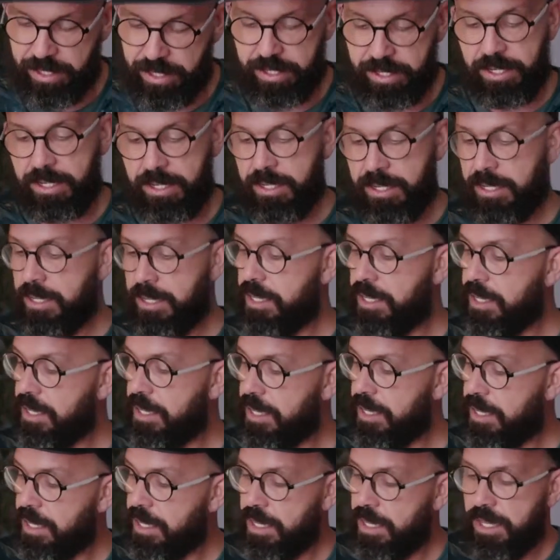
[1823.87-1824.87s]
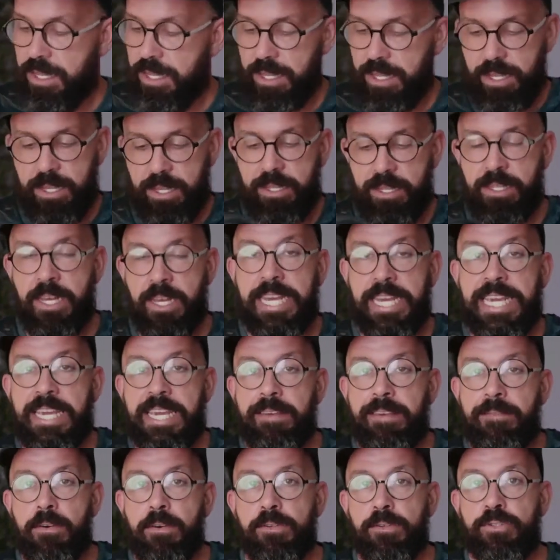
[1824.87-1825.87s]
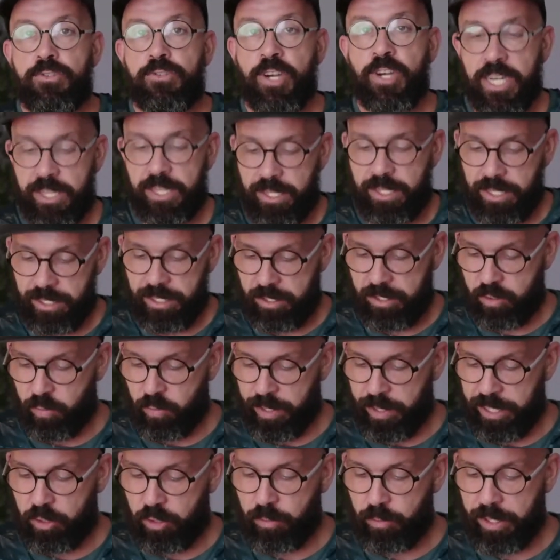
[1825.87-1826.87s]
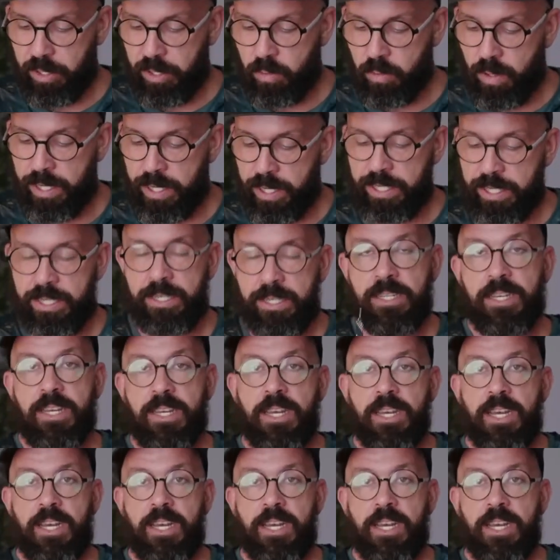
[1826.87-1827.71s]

are the Evo Trinities 2021.